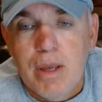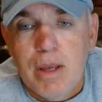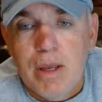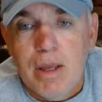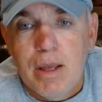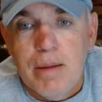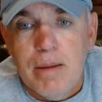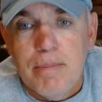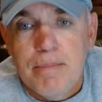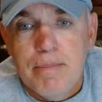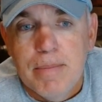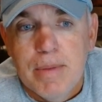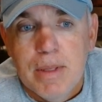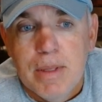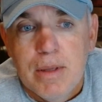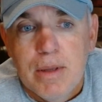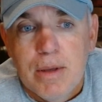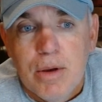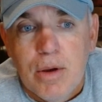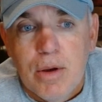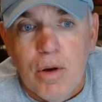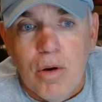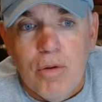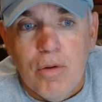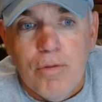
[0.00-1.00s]
Um,
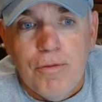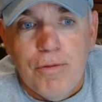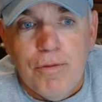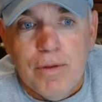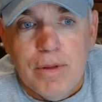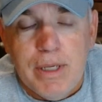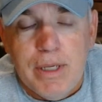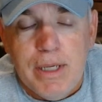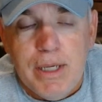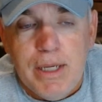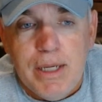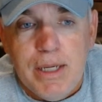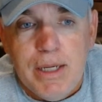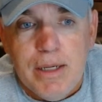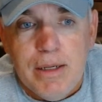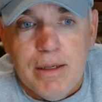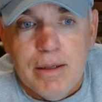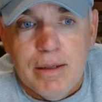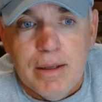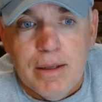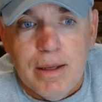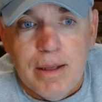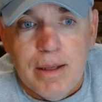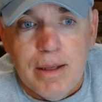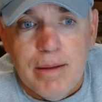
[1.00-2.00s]

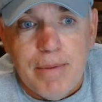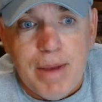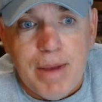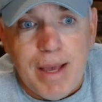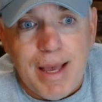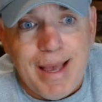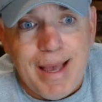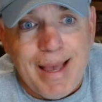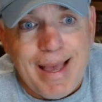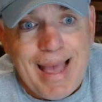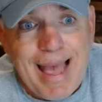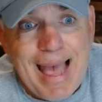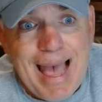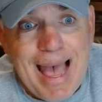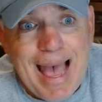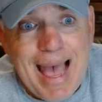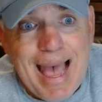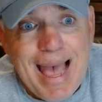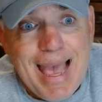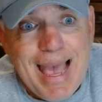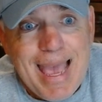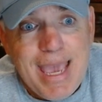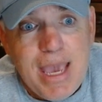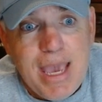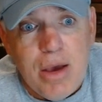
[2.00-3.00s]
hopefully, um,
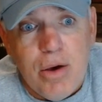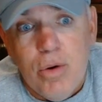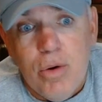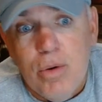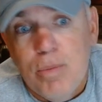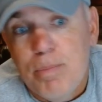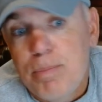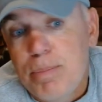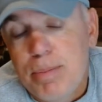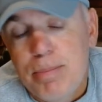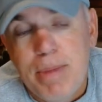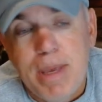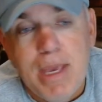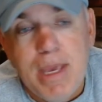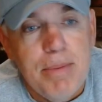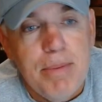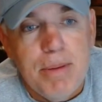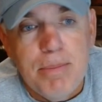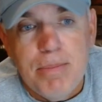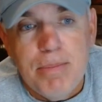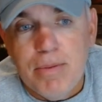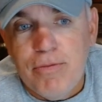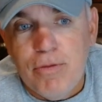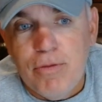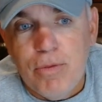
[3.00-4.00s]
I hope
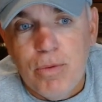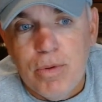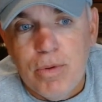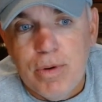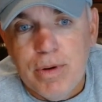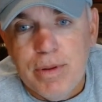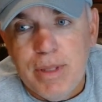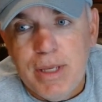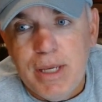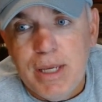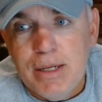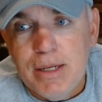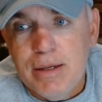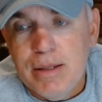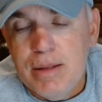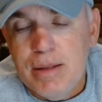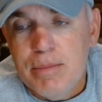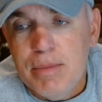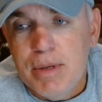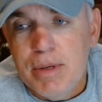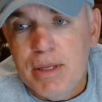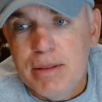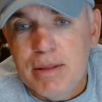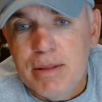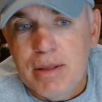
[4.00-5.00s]
maybe before the end of
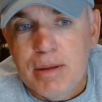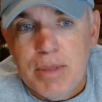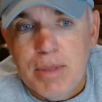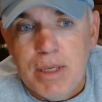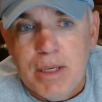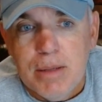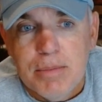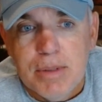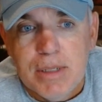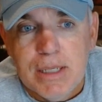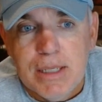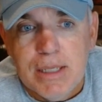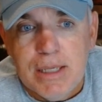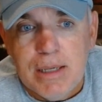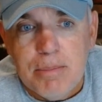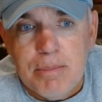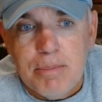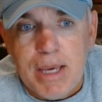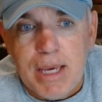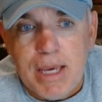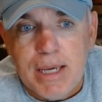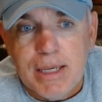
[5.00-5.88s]
the month I'll be able to get